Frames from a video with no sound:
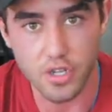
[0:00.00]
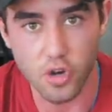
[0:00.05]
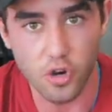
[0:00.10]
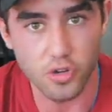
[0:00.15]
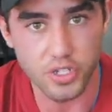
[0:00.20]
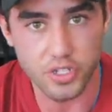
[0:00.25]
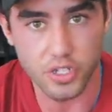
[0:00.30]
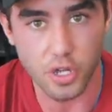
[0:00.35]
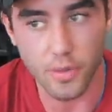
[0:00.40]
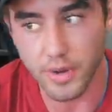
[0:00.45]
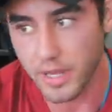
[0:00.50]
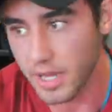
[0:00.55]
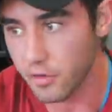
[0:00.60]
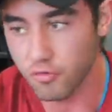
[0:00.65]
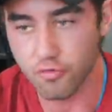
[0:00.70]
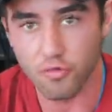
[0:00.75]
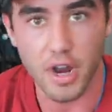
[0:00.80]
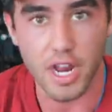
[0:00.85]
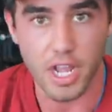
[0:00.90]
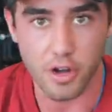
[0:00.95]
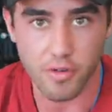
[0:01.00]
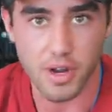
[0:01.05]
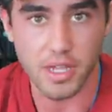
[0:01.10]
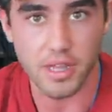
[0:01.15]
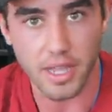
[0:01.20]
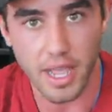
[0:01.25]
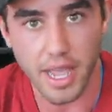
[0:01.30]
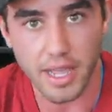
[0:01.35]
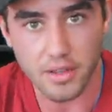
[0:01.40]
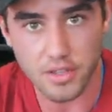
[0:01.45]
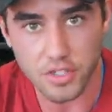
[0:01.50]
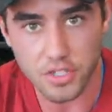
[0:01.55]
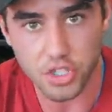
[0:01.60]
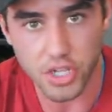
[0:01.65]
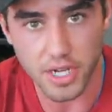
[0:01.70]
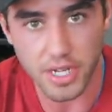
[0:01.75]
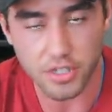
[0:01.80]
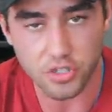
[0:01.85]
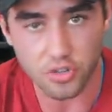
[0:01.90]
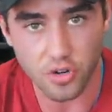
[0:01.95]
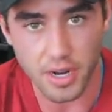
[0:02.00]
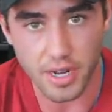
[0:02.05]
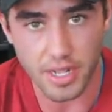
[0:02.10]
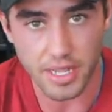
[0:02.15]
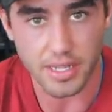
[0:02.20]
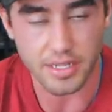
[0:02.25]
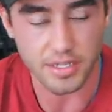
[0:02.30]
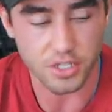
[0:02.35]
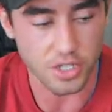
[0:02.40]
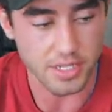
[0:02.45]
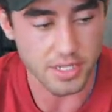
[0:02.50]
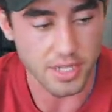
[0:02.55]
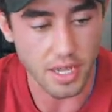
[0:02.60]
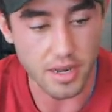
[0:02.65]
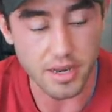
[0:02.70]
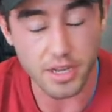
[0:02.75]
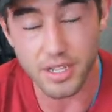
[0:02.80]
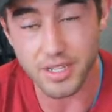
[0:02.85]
You're not just going like running around like a headless chicken trying to get shit done.